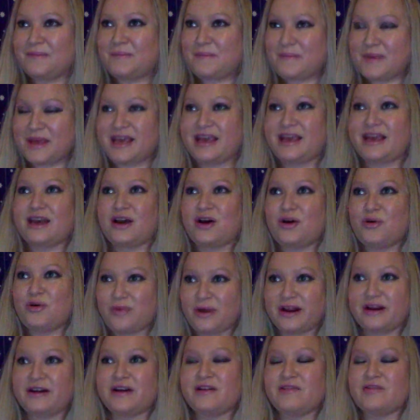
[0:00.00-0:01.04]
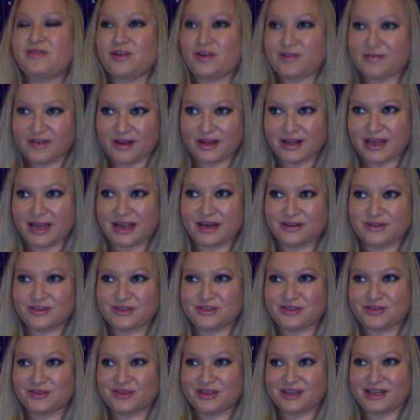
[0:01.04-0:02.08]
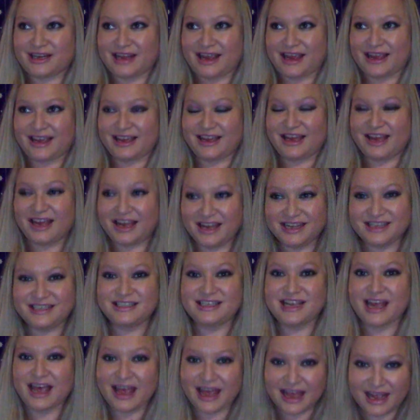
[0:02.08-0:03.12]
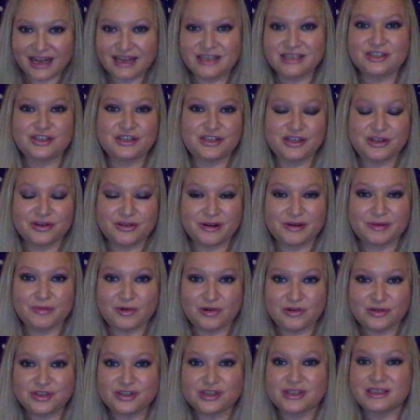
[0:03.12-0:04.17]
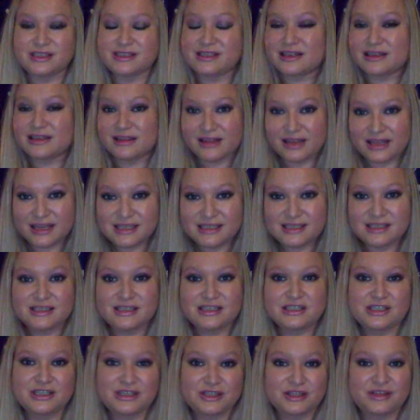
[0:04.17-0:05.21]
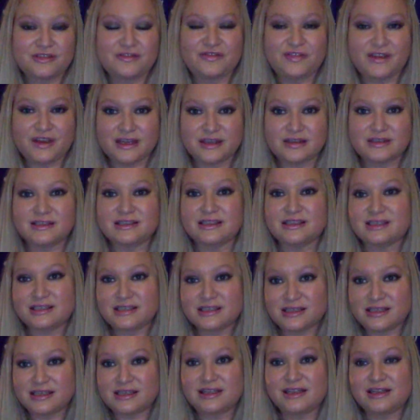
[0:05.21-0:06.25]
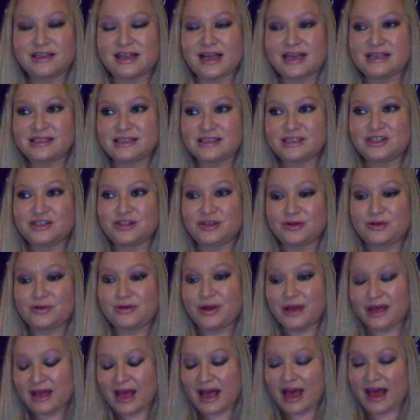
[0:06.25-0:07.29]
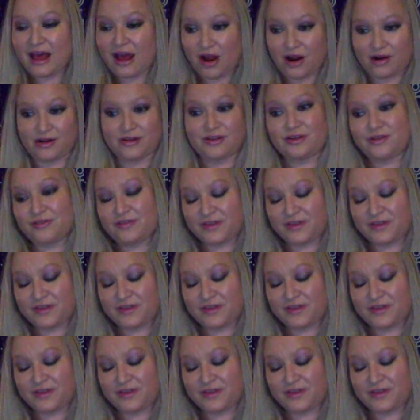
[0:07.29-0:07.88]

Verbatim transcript: Be aware of your volcanoes through the day. Tend to your emotions. Listen to the feels. Listen to the lessons your